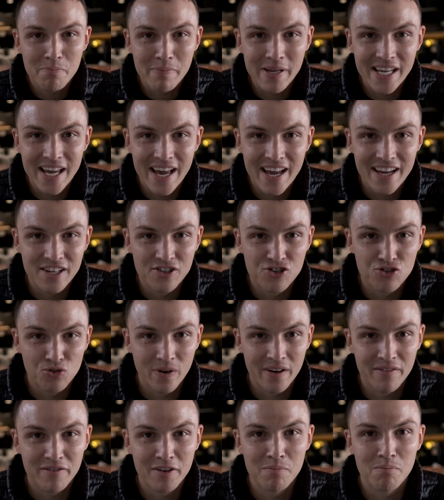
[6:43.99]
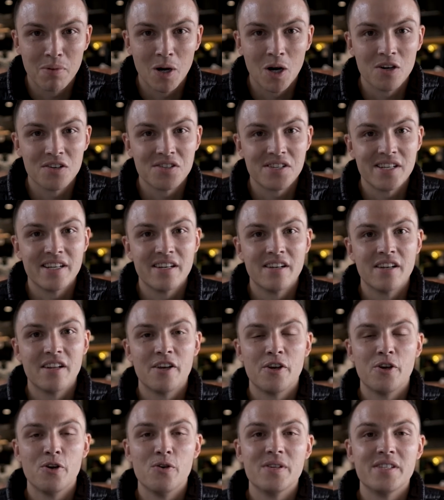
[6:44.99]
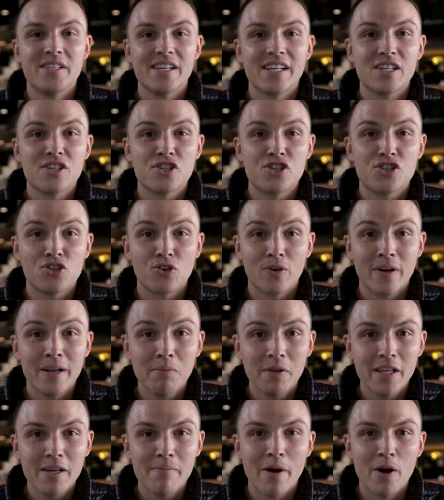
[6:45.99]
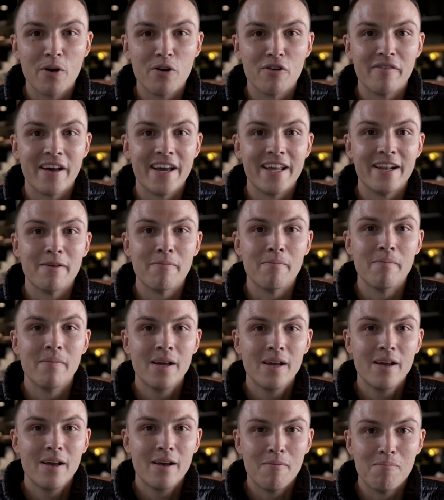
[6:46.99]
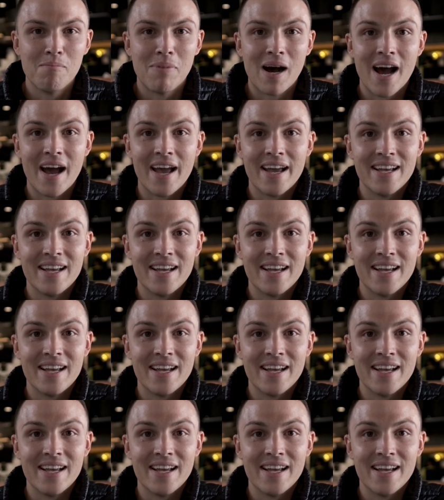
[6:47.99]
be a driven person who is extremely motivated by